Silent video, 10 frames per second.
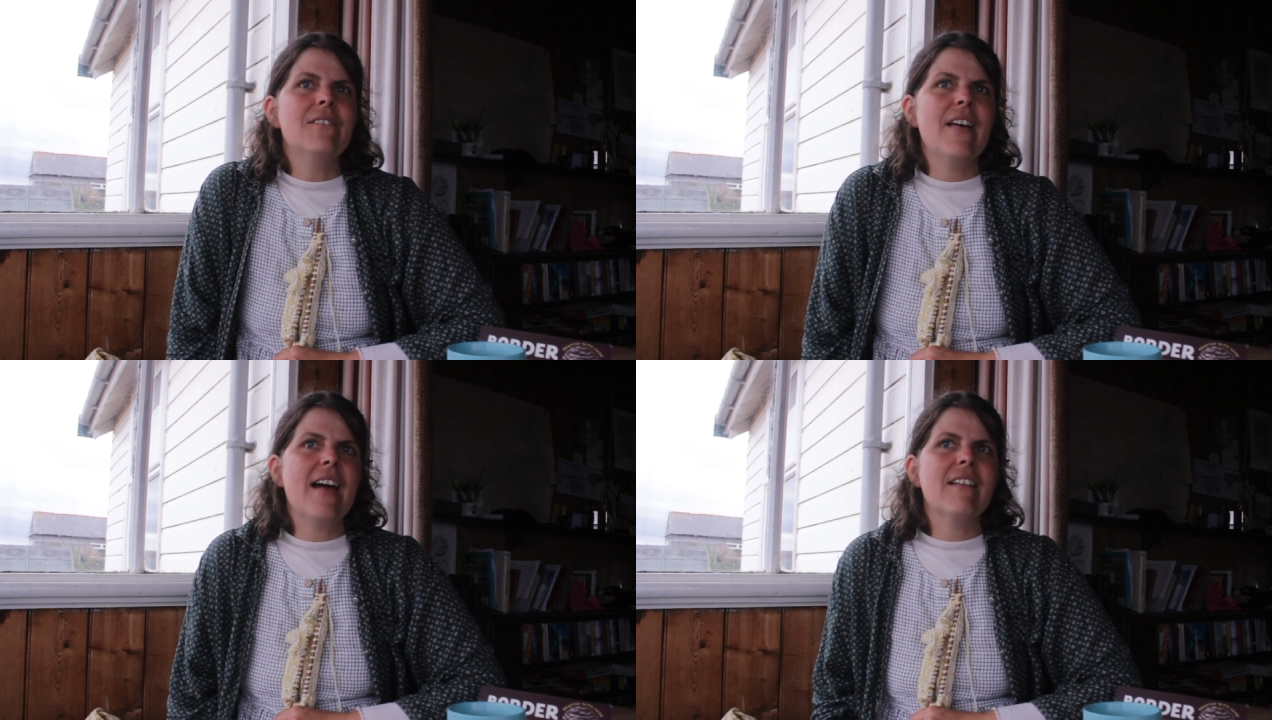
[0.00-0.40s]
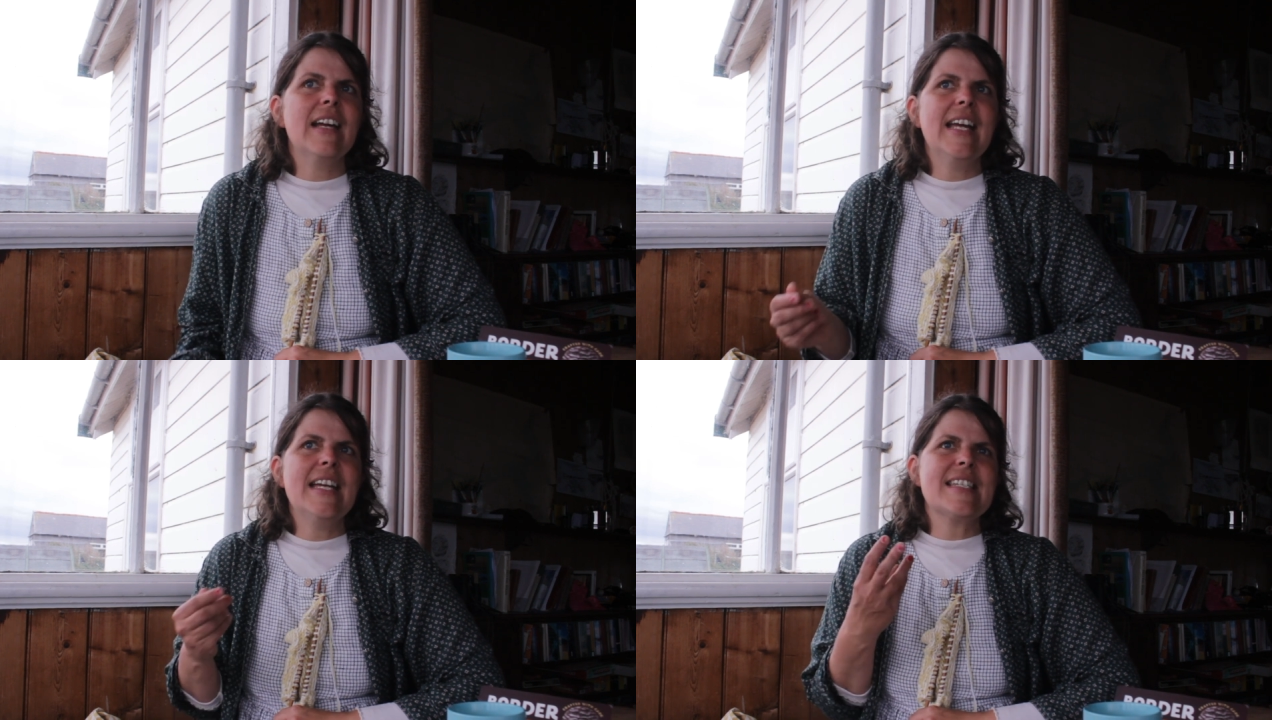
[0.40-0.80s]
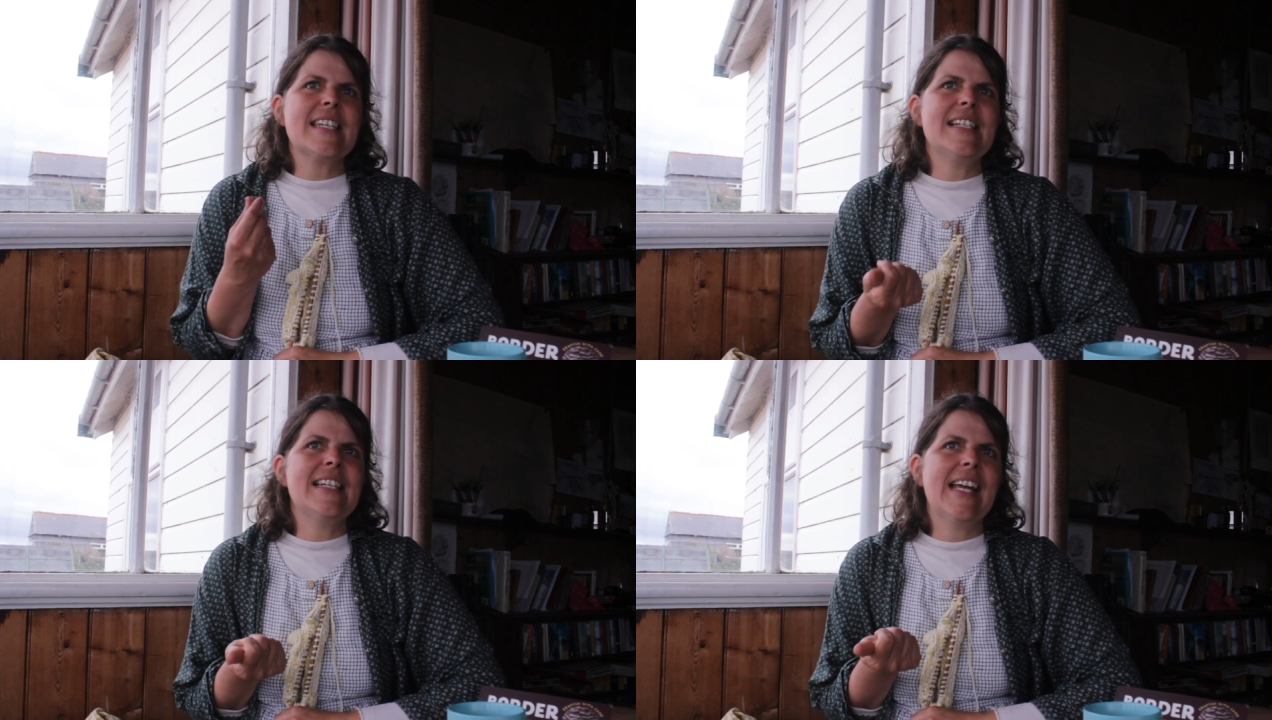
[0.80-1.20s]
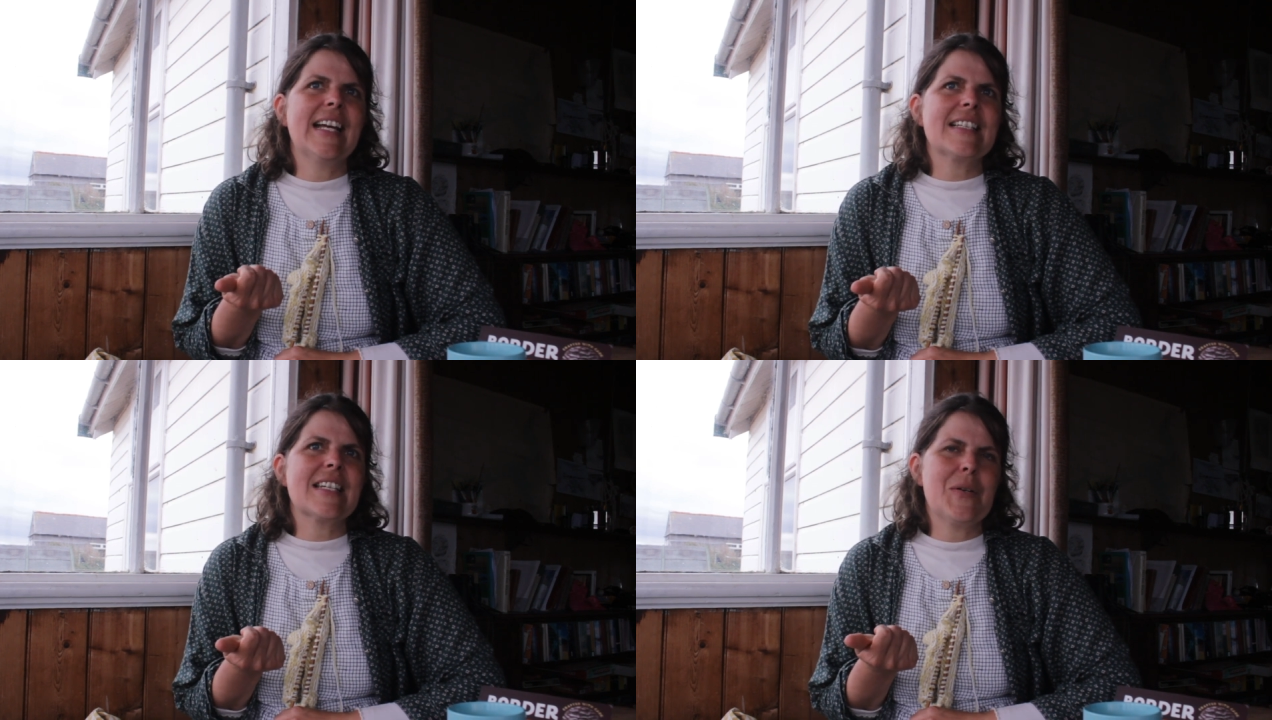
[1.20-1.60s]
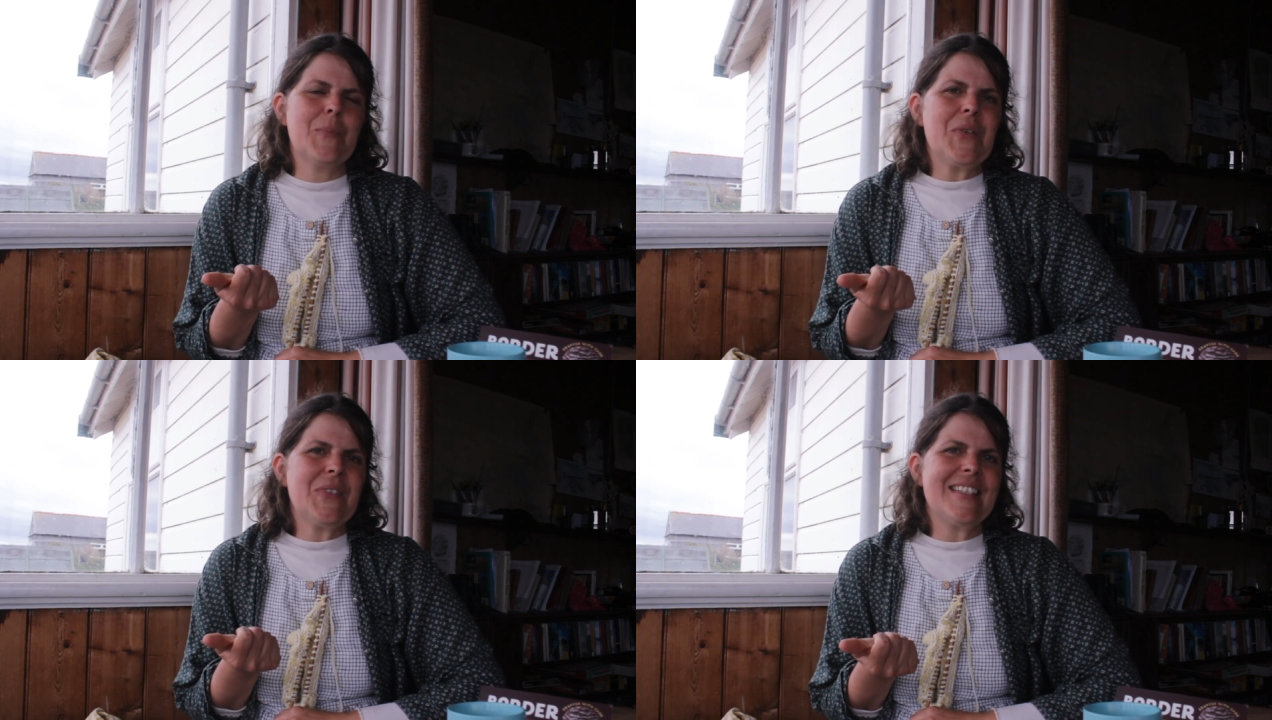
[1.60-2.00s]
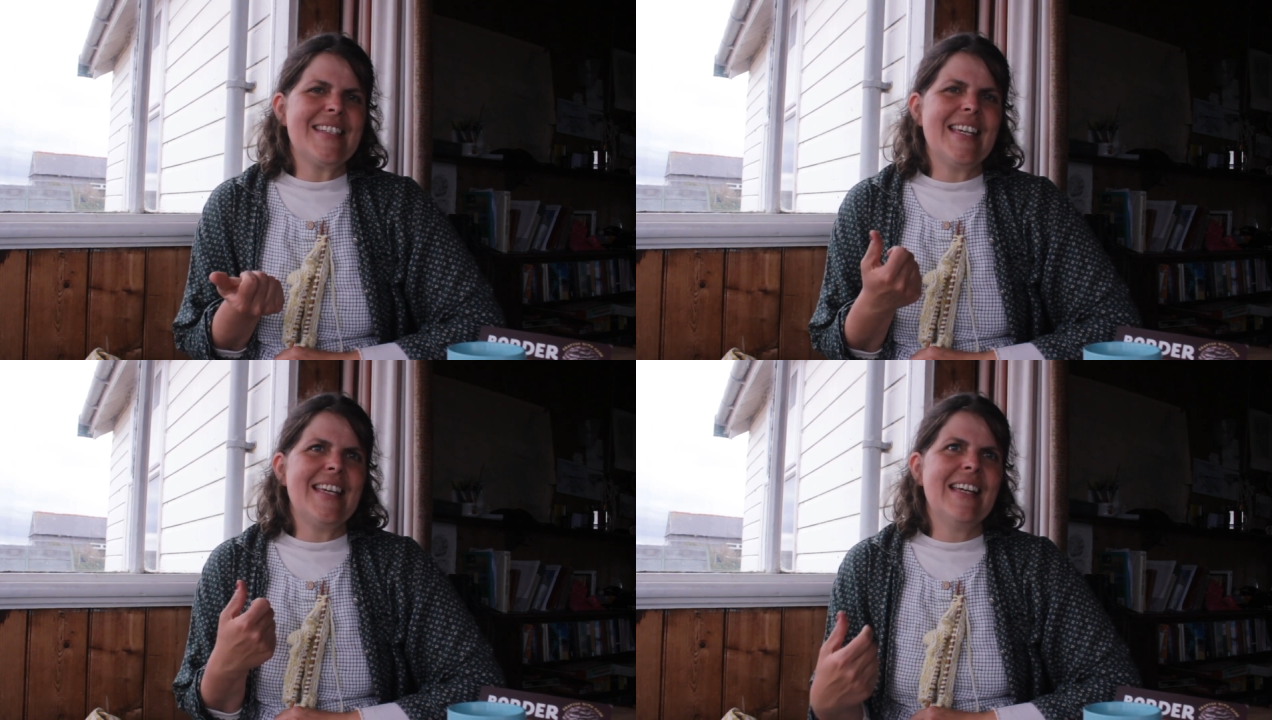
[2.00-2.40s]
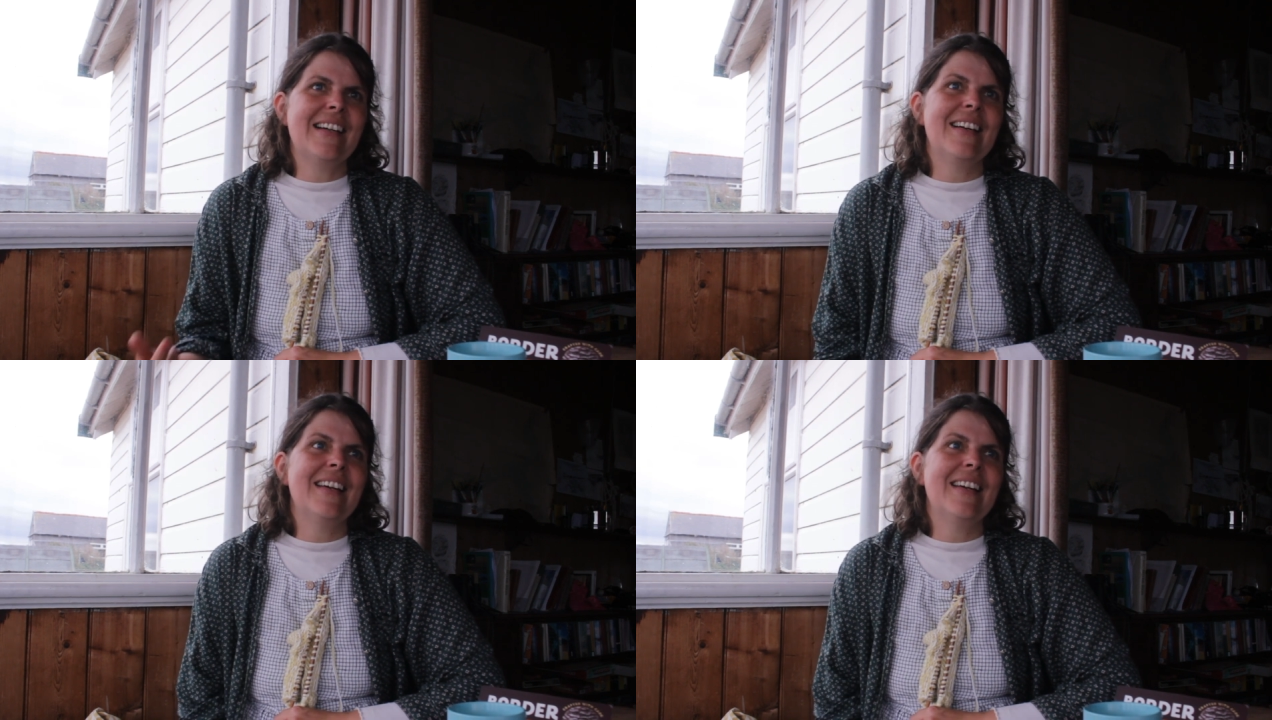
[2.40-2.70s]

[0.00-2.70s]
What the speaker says: very interlinked community.